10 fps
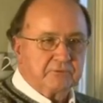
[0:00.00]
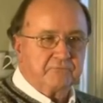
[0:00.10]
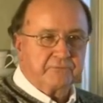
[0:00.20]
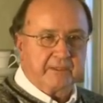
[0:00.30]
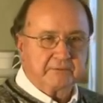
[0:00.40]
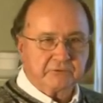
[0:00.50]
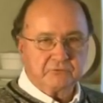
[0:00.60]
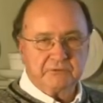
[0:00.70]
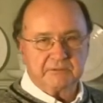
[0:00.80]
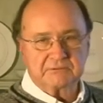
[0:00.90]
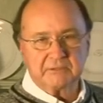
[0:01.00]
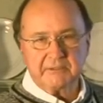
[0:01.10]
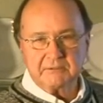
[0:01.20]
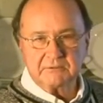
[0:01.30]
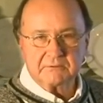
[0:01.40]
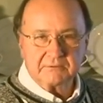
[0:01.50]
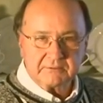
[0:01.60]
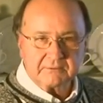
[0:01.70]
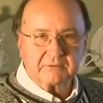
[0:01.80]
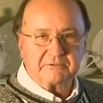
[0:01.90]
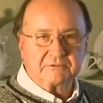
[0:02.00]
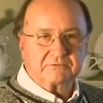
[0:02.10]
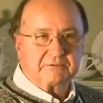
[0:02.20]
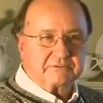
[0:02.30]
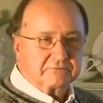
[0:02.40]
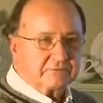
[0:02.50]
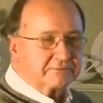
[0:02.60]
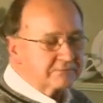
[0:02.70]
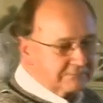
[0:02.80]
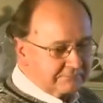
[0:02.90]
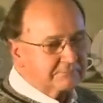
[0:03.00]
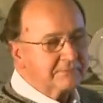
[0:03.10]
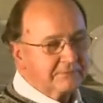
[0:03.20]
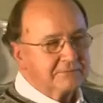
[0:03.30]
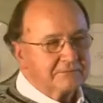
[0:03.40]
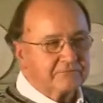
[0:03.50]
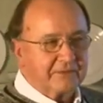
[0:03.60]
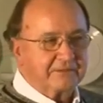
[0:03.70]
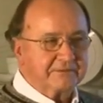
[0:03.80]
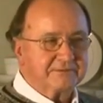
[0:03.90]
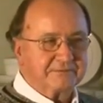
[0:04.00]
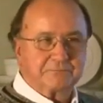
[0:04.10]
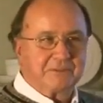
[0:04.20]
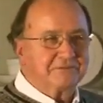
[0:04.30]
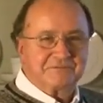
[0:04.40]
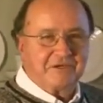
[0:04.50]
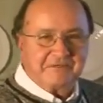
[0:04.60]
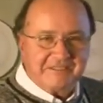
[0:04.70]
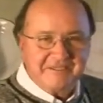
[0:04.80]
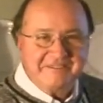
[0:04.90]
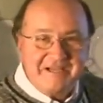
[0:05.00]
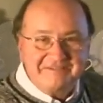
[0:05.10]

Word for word: And finally, two years later, the, the legislature at the finally he says, well, it's already in,